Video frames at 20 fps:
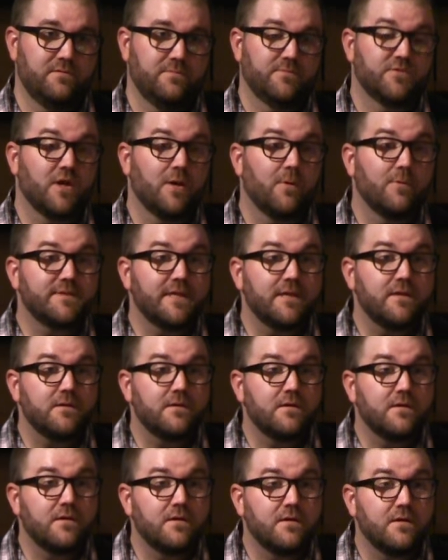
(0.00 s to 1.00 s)
I'm sorry, what was that?
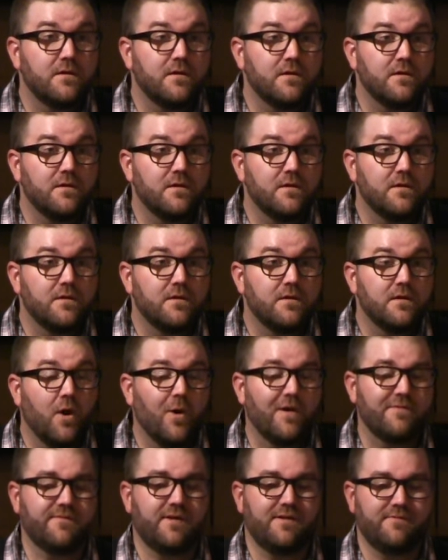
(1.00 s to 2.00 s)
F five.
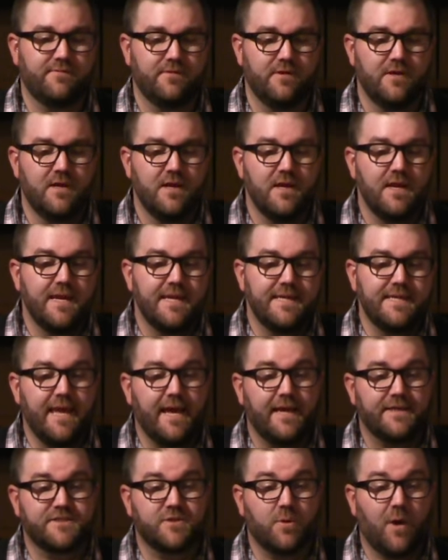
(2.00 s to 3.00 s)
Oh, F five. F Ms, yeah.
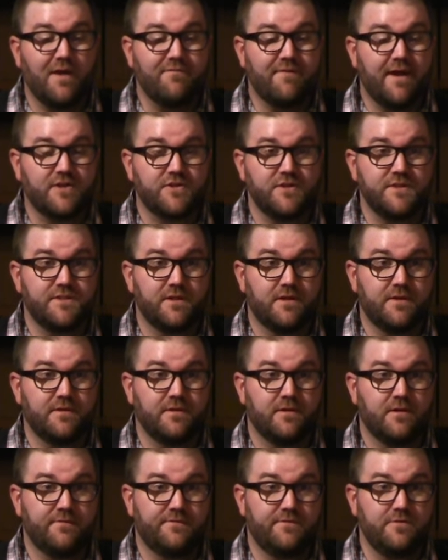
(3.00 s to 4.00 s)
Yeah, so I've actually
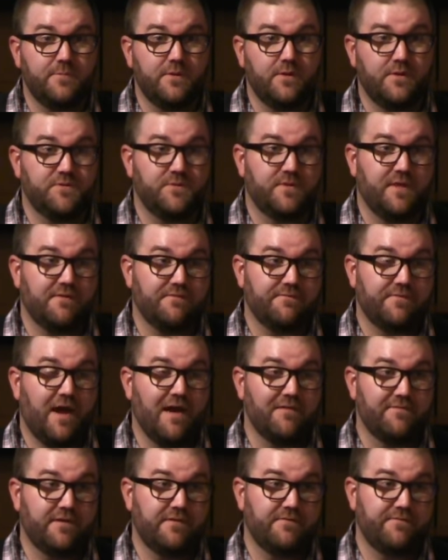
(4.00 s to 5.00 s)
done a few builds with F
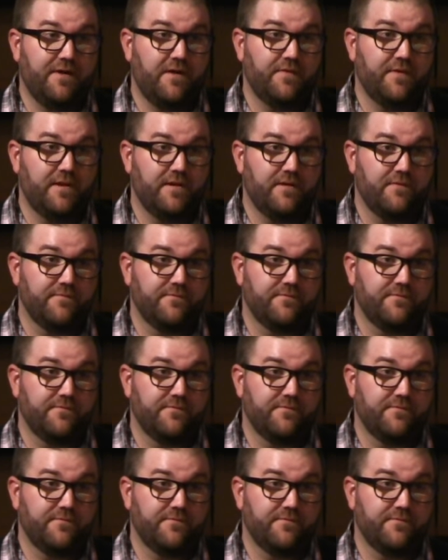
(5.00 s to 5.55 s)
five, and I found that